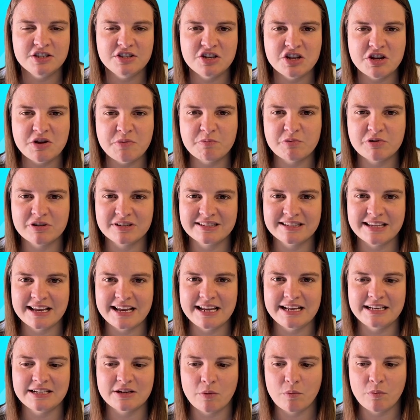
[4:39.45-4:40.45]
do
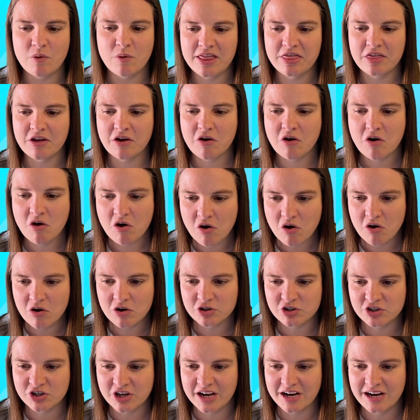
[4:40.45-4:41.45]
proceed with
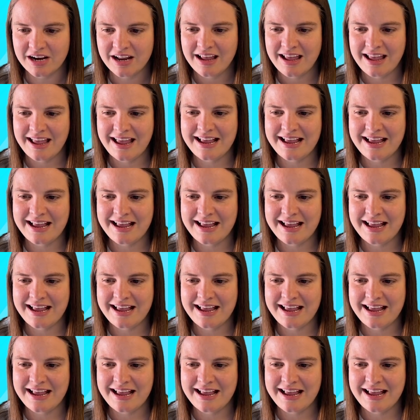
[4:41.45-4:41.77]
caution.